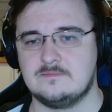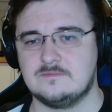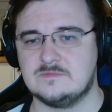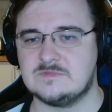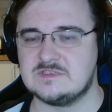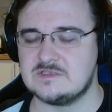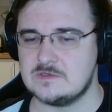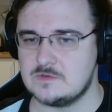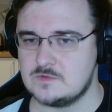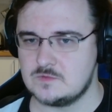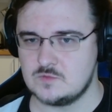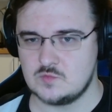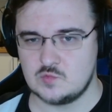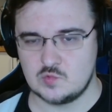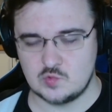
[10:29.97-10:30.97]
So
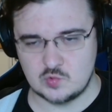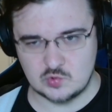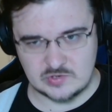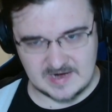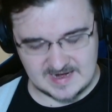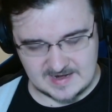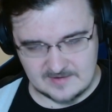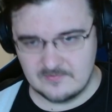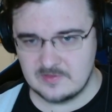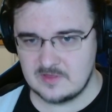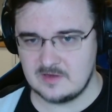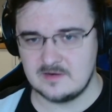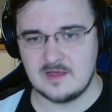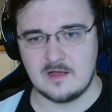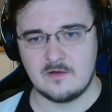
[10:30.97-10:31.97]
write
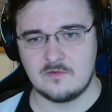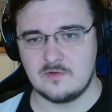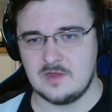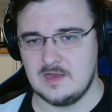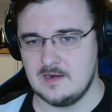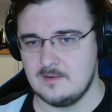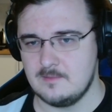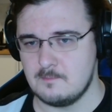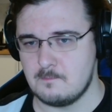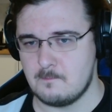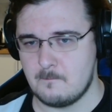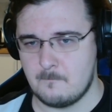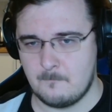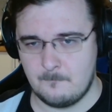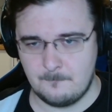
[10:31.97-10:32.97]
everything down in
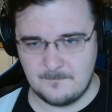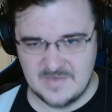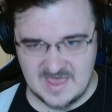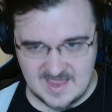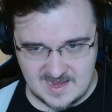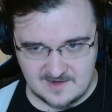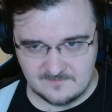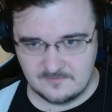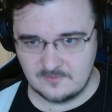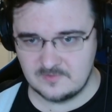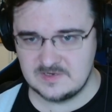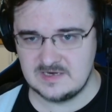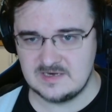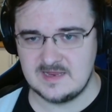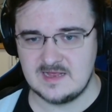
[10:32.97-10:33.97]
painful
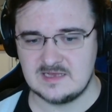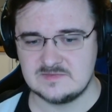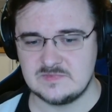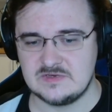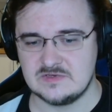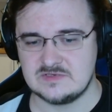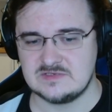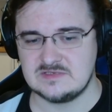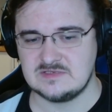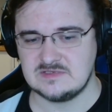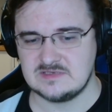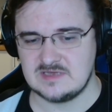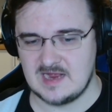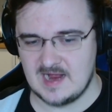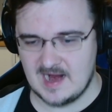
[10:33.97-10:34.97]
details, because
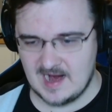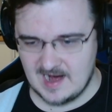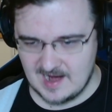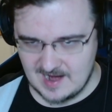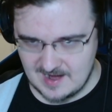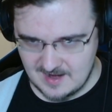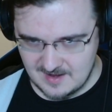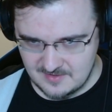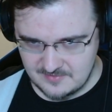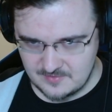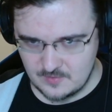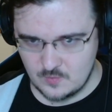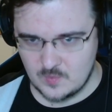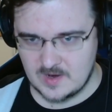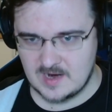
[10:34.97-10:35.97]

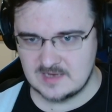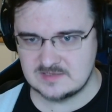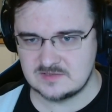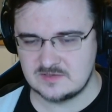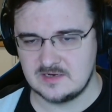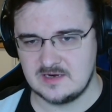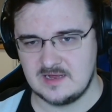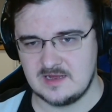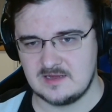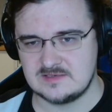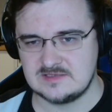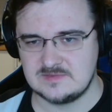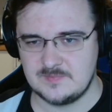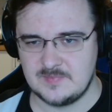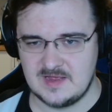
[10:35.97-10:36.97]
otherwise you're gonna
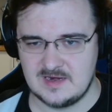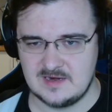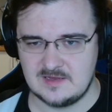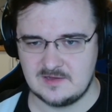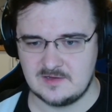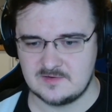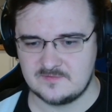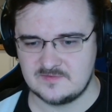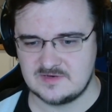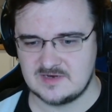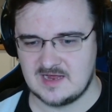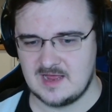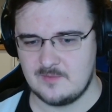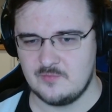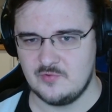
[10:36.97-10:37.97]
spend a lot of
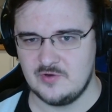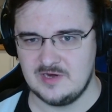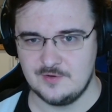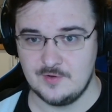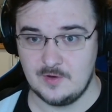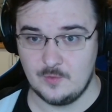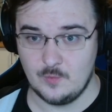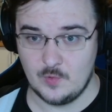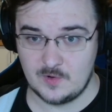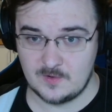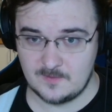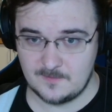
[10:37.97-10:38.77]
time redoing work.